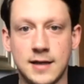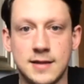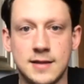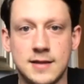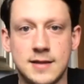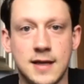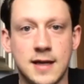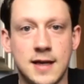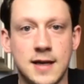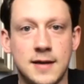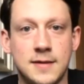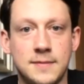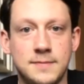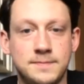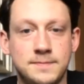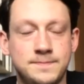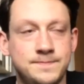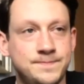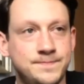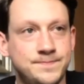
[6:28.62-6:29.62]
And
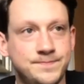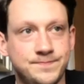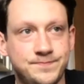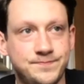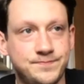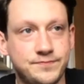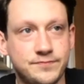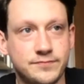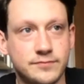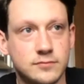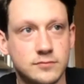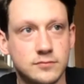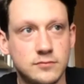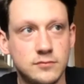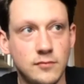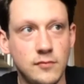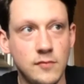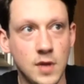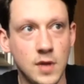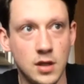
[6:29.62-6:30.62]

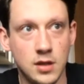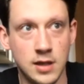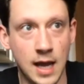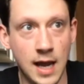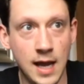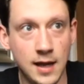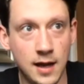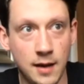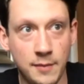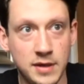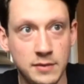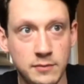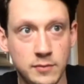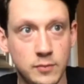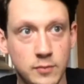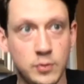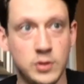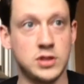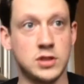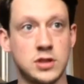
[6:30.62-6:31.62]
yeah, I mean,
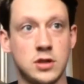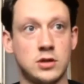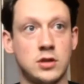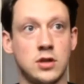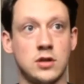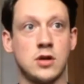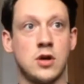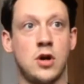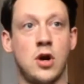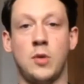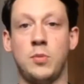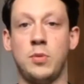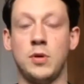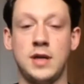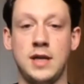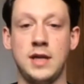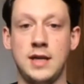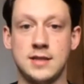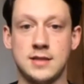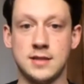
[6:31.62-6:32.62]
we just looked at the corporate
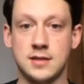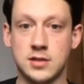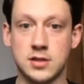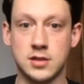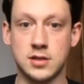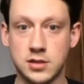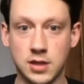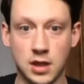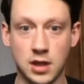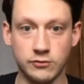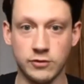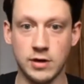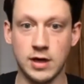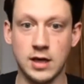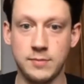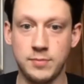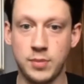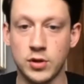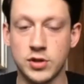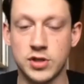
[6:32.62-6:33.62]
needs and just started really
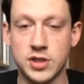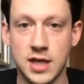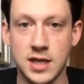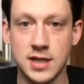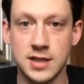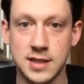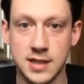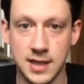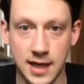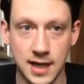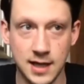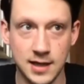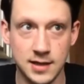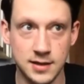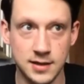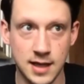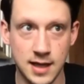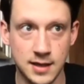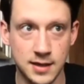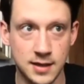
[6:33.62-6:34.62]
pushing into that. And
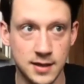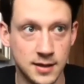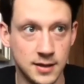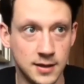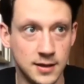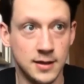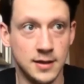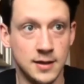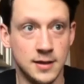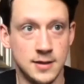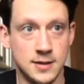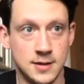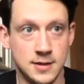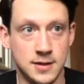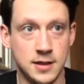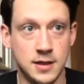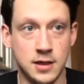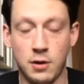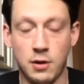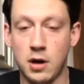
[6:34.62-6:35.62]
then,
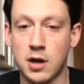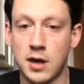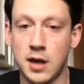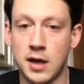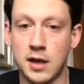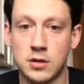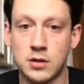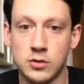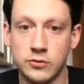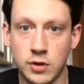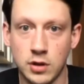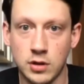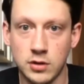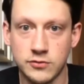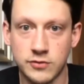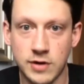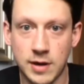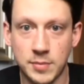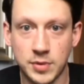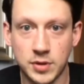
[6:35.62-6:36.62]
our clinical roles
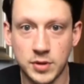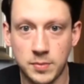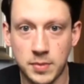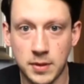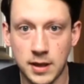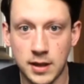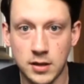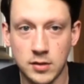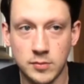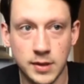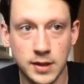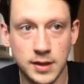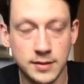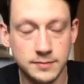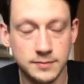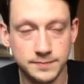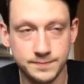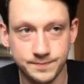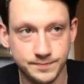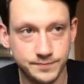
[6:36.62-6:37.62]
ramped up a little bit,
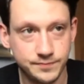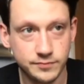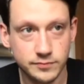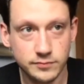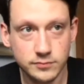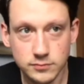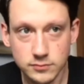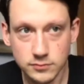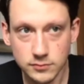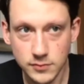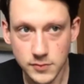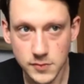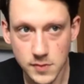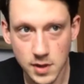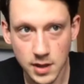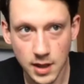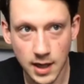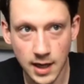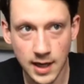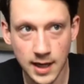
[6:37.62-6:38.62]

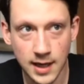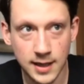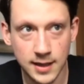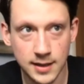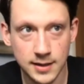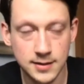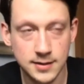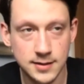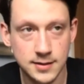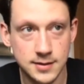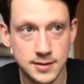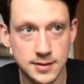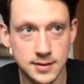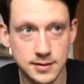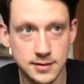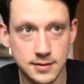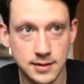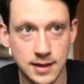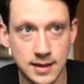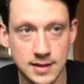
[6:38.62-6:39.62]
and
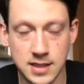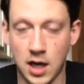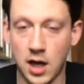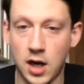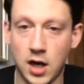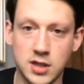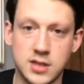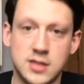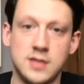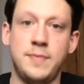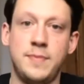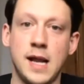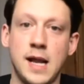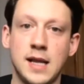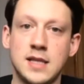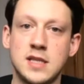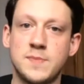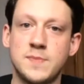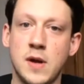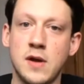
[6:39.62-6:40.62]
it's hard to
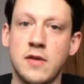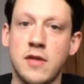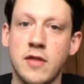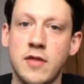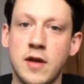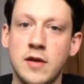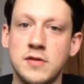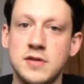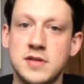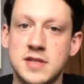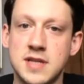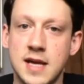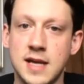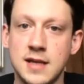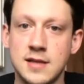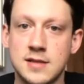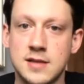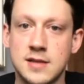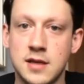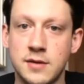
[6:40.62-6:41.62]
balance both of those
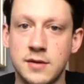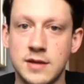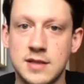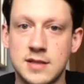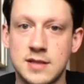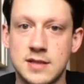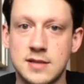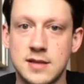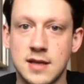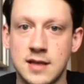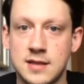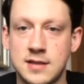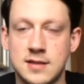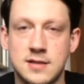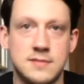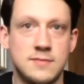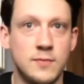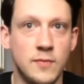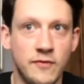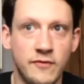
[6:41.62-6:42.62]
things.
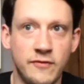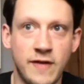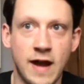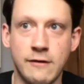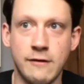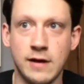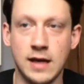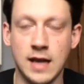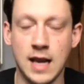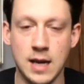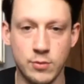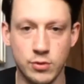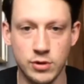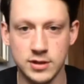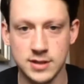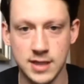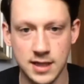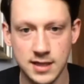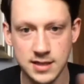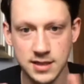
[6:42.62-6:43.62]
It's very labor
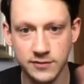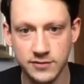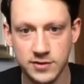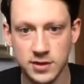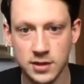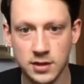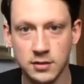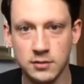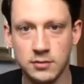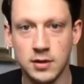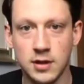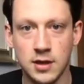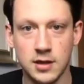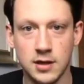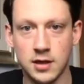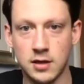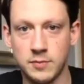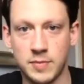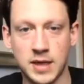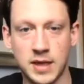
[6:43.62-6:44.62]
intensive to do.
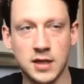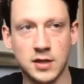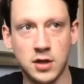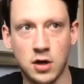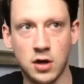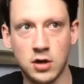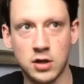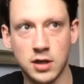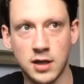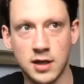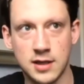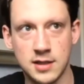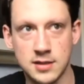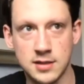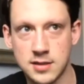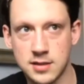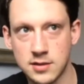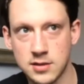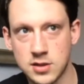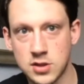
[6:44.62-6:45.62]
Being a doctor is
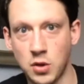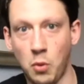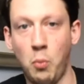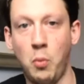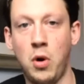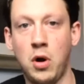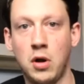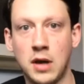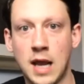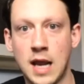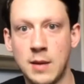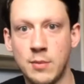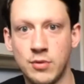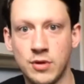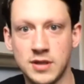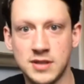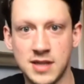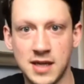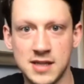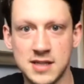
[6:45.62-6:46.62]
somewhat labor
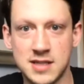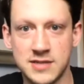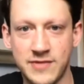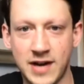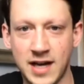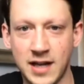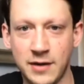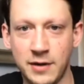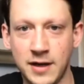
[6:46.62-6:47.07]
intensive anyway.